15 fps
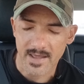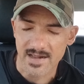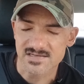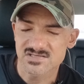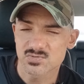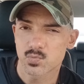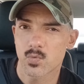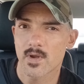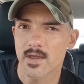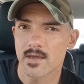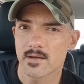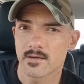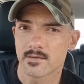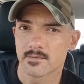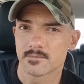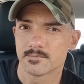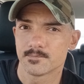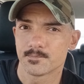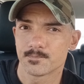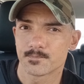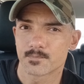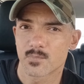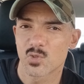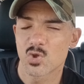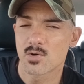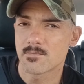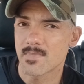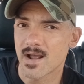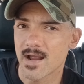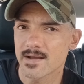That's when
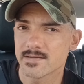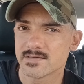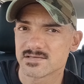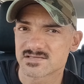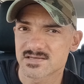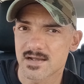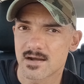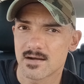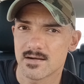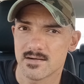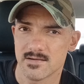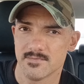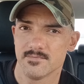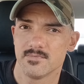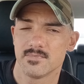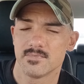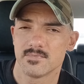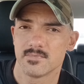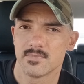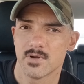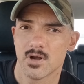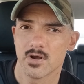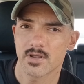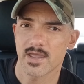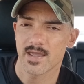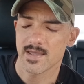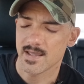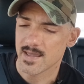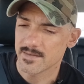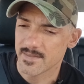your mind is calm.
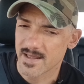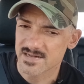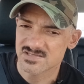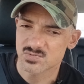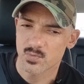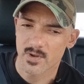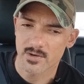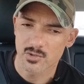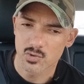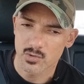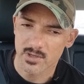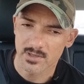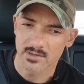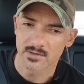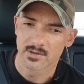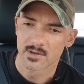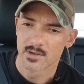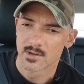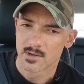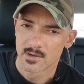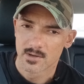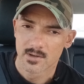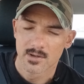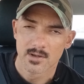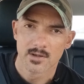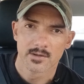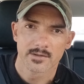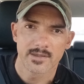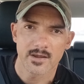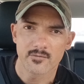Okay. And that's when you can
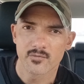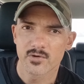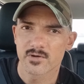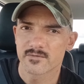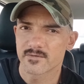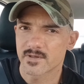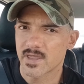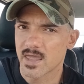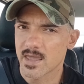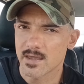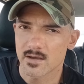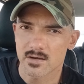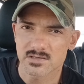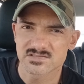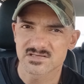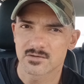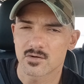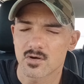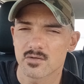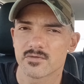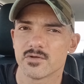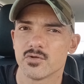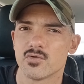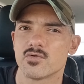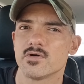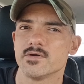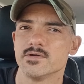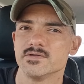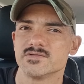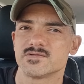get rid of the chaos and all the
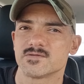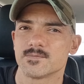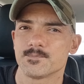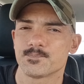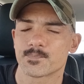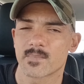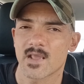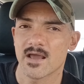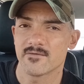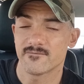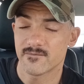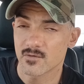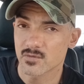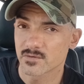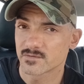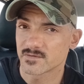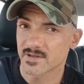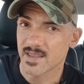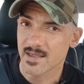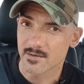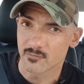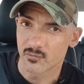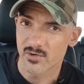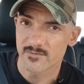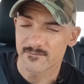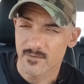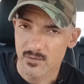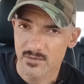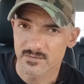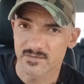noise and refocus
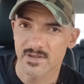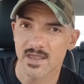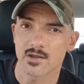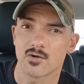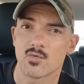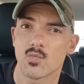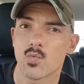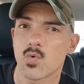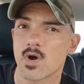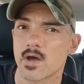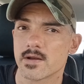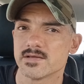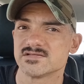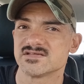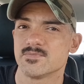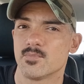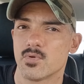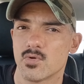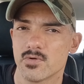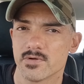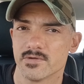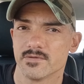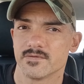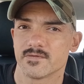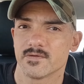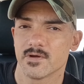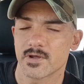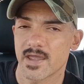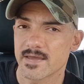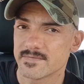again on what is important.
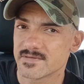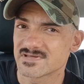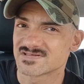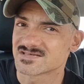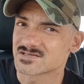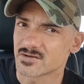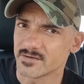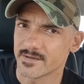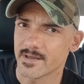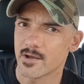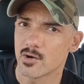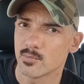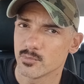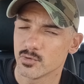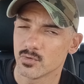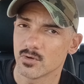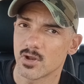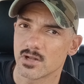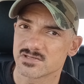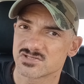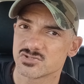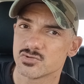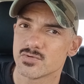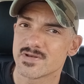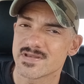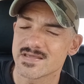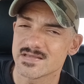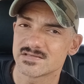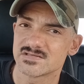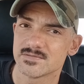Okay. This is going to help you a lot. So you
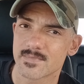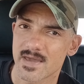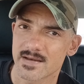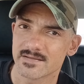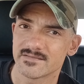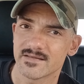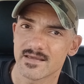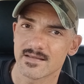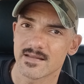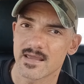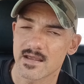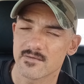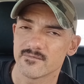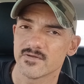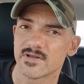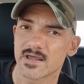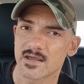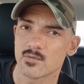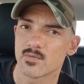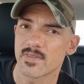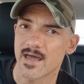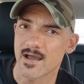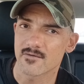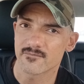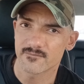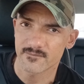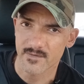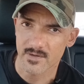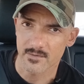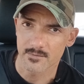need to meditate every day
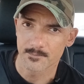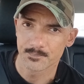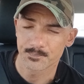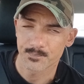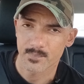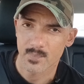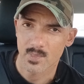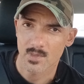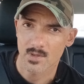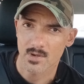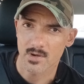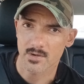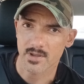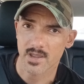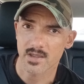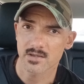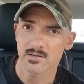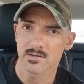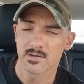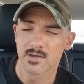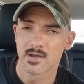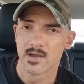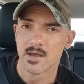without fail. Okay.